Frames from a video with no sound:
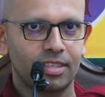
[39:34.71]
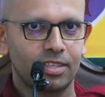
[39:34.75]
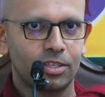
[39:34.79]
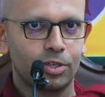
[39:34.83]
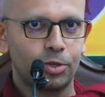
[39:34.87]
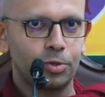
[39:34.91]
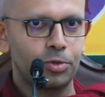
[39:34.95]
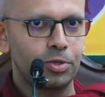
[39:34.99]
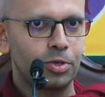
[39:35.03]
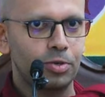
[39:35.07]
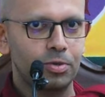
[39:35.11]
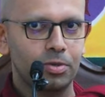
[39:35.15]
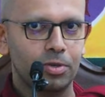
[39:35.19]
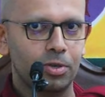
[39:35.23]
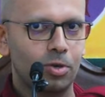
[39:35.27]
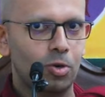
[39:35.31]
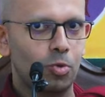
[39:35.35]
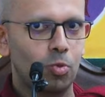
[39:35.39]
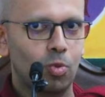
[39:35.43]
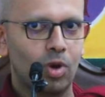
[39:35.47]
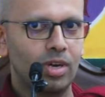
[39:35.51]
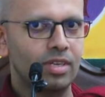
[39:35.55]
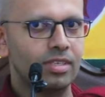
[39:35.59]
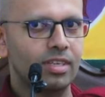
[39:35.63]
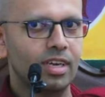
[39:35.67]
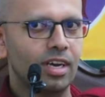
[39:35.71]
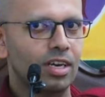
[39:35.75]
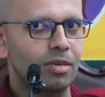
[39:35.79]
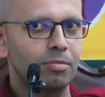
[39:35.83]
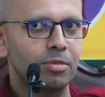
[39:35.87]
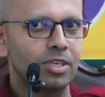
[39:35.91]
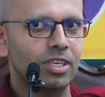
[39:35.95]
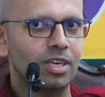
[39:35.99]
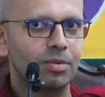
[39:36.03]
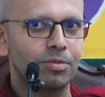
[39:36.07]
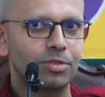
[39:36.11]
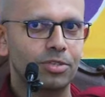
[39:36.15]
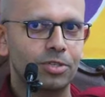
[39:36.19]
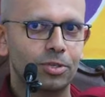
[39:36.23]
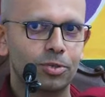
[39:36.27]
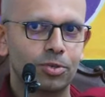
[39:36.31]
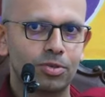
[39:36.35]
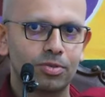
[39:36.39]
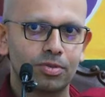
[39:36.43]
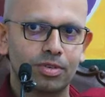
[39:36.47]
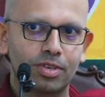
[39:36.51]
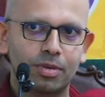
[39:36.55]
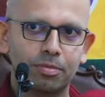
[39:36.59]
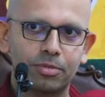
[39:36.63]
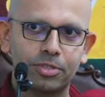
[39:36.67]
you don't know what karma comes to
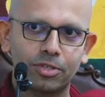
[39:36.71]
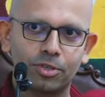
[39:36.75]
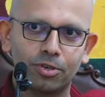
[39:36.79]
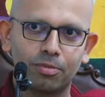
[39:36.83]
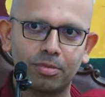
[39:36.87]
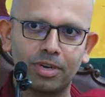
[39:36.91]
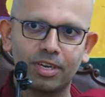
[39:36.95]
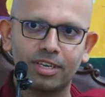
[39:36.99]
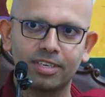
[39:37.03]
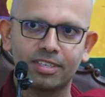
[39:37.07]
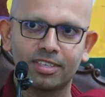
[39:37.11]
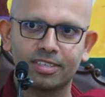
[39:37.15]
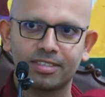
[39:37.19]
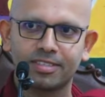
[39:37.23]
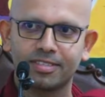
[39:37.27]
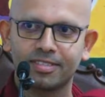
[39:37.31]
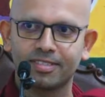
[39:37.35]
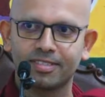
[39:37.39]
you comes to your mind.